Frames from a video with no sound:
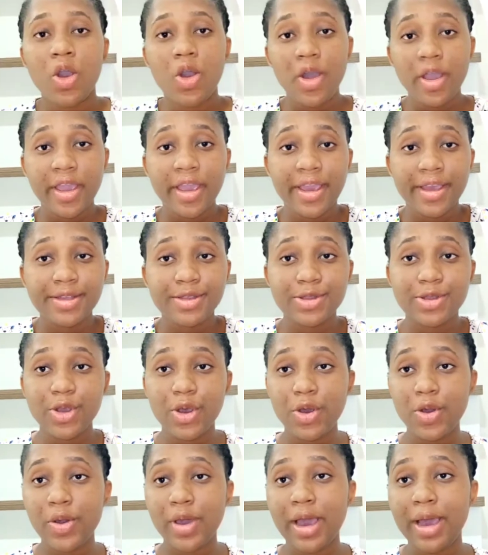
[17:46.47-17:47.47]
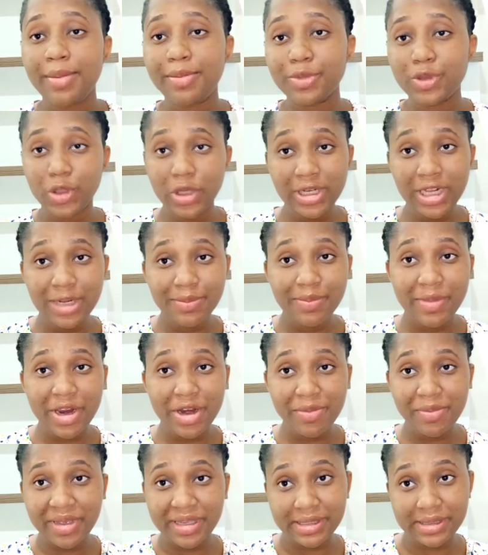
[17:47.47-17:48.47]
Okay, so I'm done
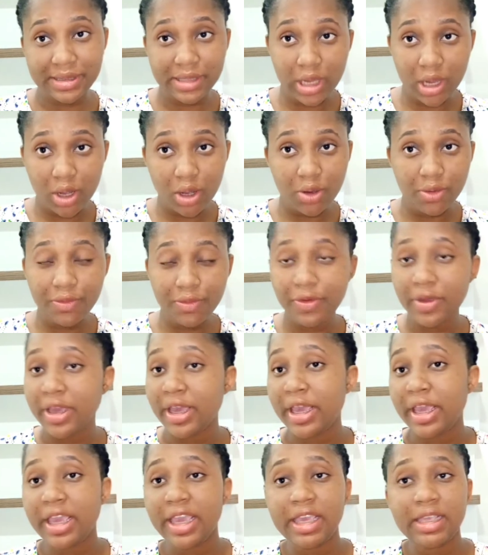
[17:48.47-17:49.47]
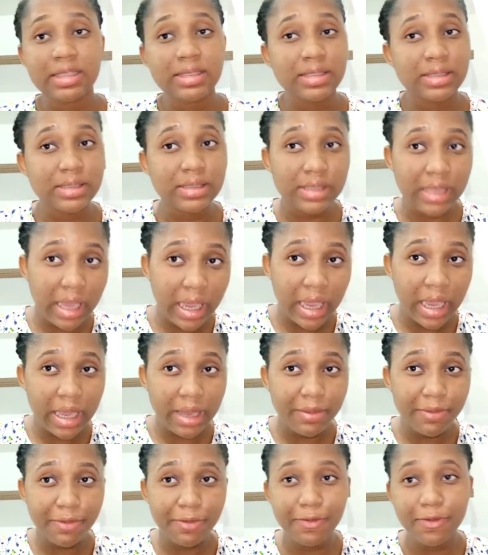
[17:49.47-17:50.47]
admiring myself. It's
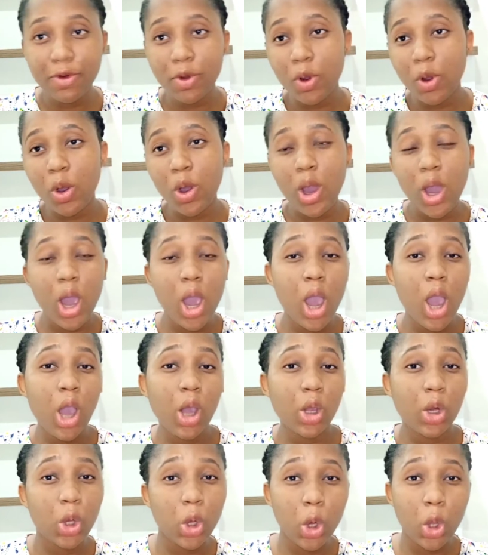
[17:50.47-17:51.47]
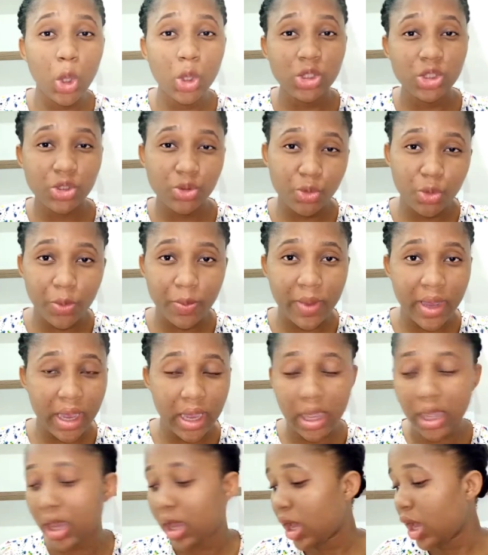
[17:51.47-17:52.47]
time for our closing
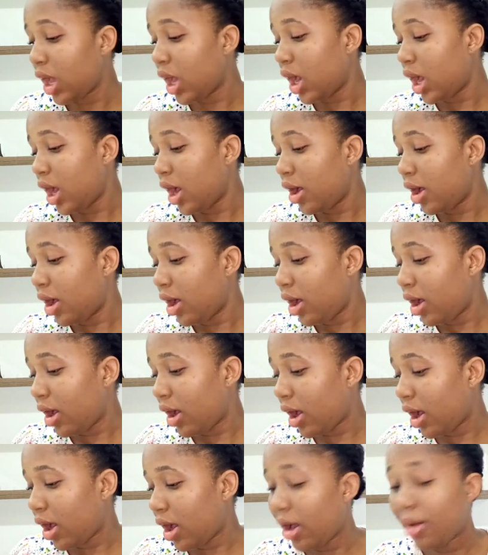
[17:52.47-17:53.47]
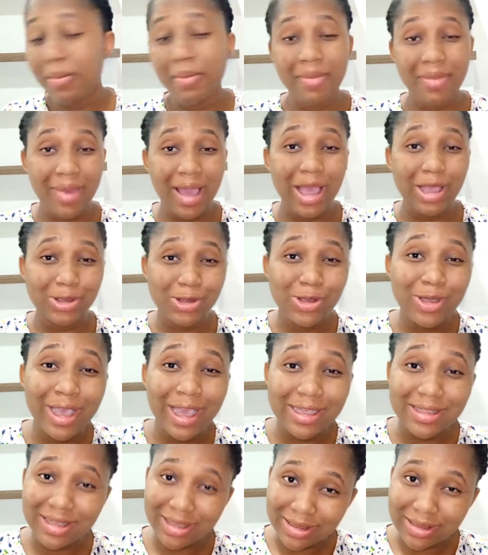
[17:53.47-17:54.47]
remark. Um, as you
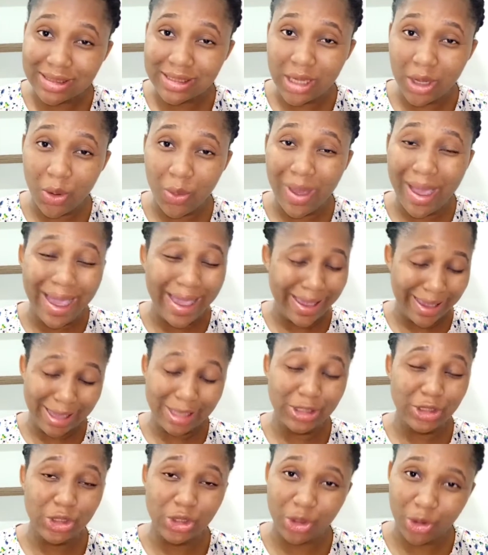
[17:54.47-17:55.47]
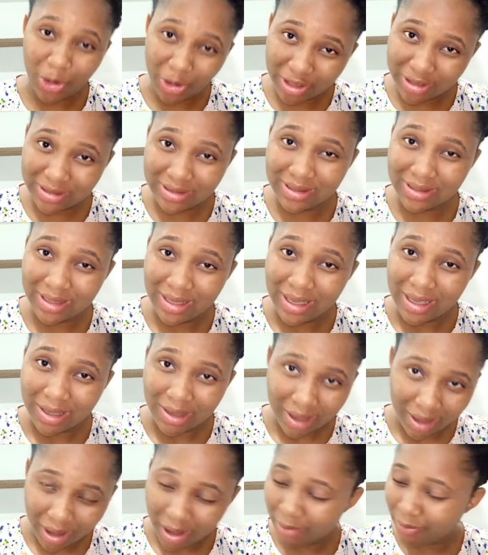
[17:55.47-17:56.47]
guys can tell, I enjoyed
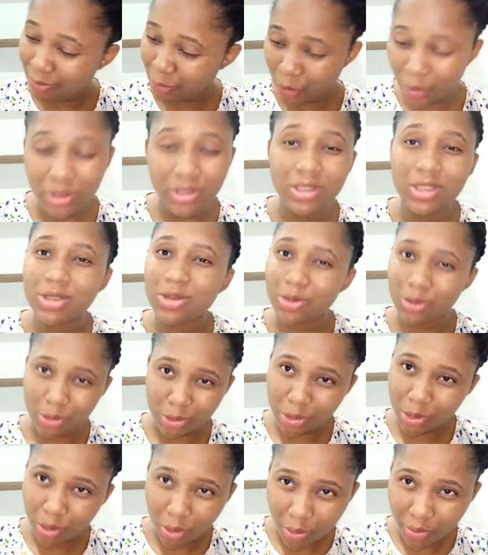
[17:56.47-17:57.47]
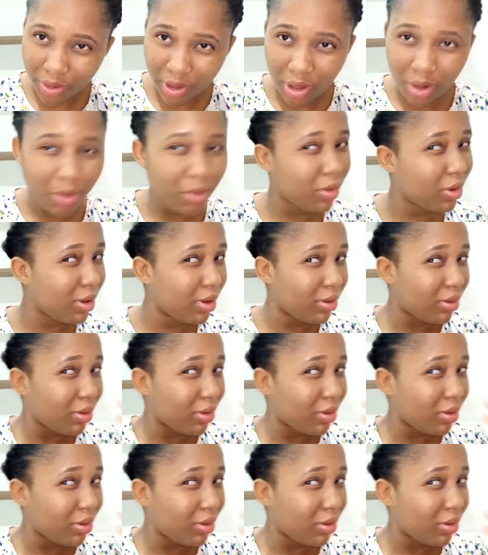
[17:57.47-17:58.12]
um, doing this tutorial.